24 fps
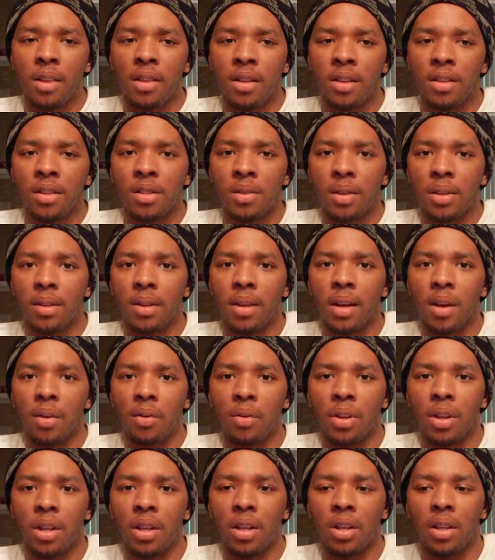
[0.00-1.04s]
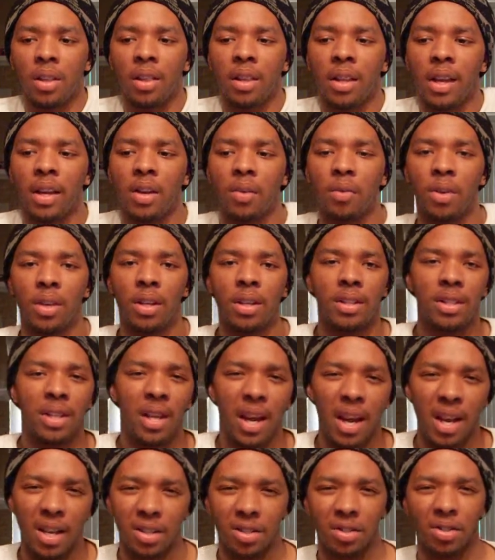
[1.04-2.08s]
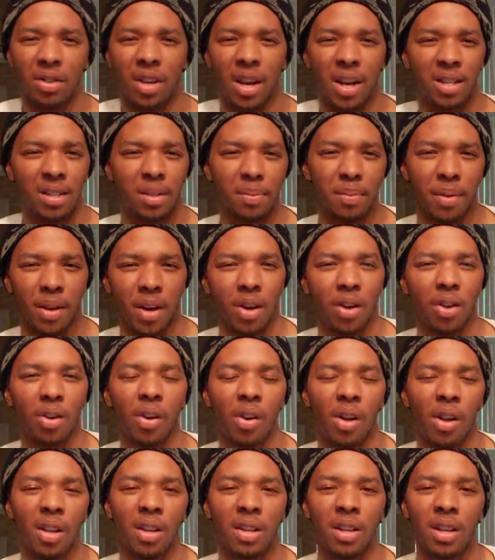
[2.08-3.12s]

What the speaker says: here's something I really like wanted to ask you guys about